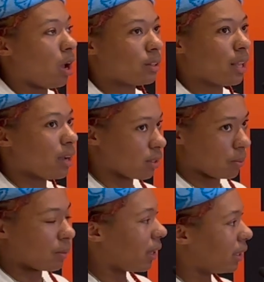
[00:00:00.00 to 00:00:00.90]
A thousand.
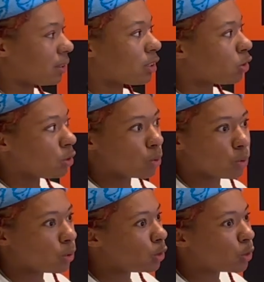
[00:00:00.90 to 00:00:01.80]
100. Like,
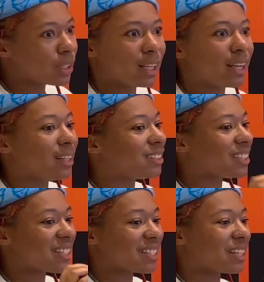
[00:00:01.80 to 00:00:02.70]
you you can't
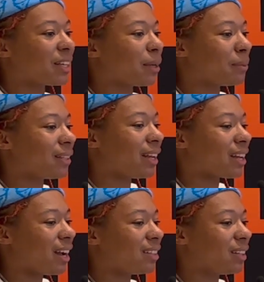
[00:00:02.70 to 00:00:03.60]
just sit here yeah. and be like,
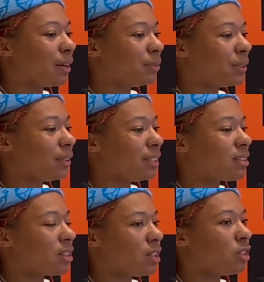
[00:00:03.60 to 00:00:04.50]
I love doing
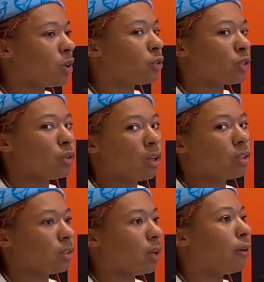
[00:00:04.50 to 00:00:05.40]
this, and then don't show your
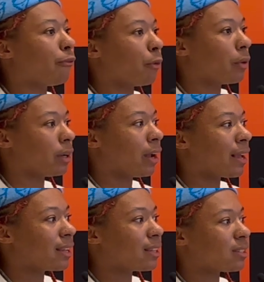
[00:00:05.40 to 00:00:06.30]
love for it. I
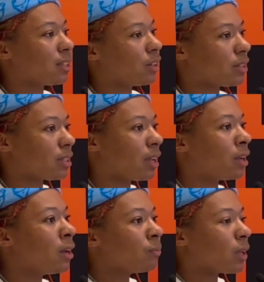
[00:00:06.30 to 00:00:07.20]
can't sit here and say,
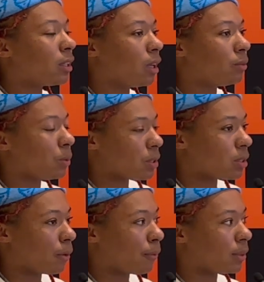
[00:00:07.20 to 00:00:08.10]
I love doing
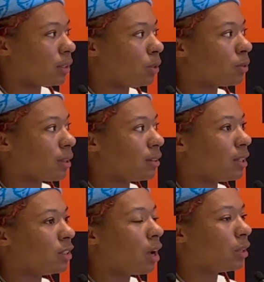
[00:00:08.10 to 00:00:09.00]
stuff for the youth, and
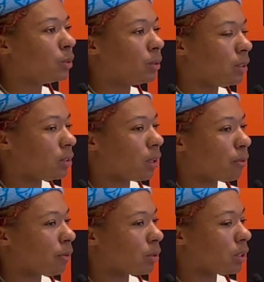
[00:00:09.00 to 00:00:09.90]
then not do anything
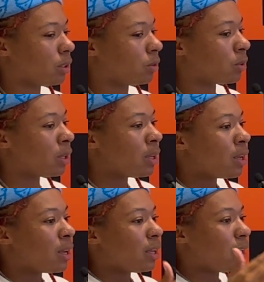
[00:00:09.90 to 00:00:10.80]
for the youth.
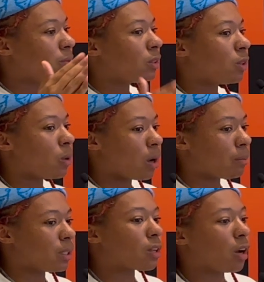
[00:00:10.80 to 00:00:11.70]
Right. Even though I'm
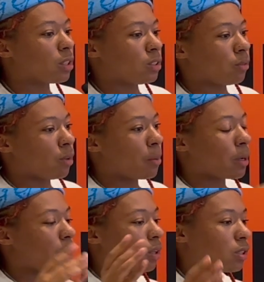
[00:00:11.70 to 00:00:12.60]
in college, even though I'm a
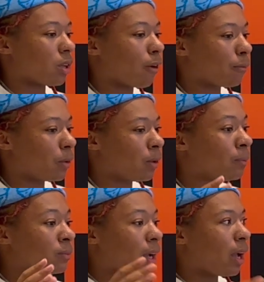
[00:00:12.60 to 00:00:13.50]
college sophomore,
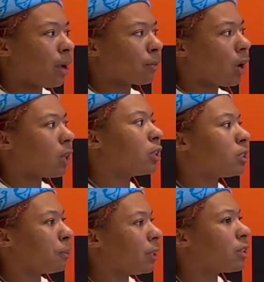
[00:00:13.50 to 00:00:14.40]
I have
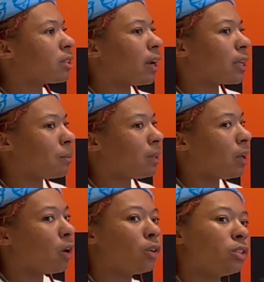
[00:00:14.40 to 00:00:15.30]
college peers that I can be
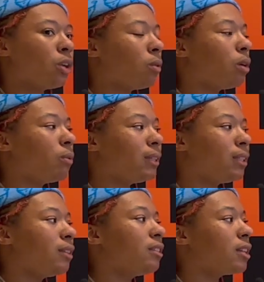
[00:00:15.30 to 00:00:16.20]
like, oh, you know what? We
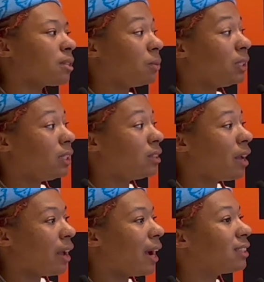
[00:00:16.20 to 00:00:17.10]
need this. We need
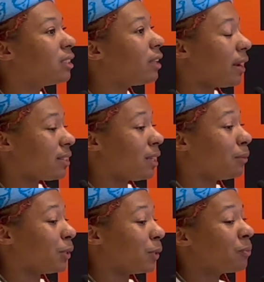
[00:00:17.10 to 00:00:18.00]
that. I did that at
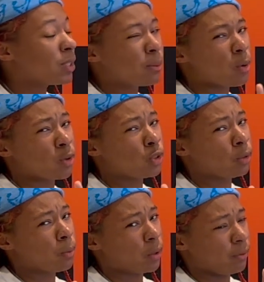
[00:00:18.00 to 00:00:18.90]
Xavier. Spoke on two
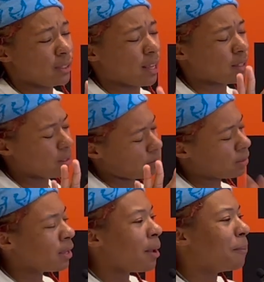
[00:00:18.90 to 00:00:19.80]
board of executives.
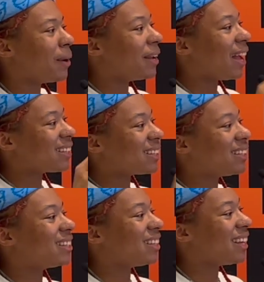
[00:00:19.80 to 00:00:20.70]
But at You're the welcome.
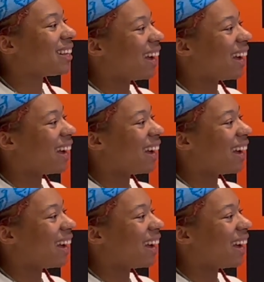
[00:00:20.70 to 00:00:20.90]
end of the day,